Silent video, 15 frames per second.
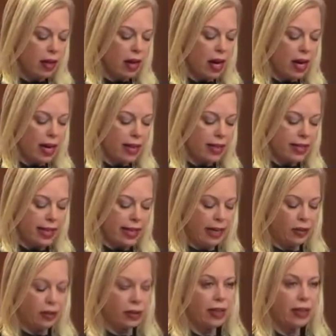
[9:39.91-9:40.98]
a high
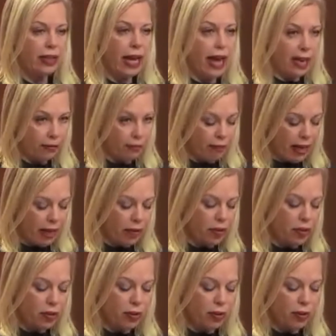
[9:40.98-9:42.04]
standard, and it
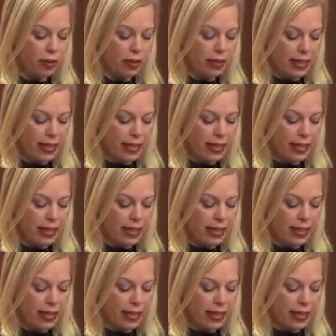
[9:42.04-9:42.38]
fails to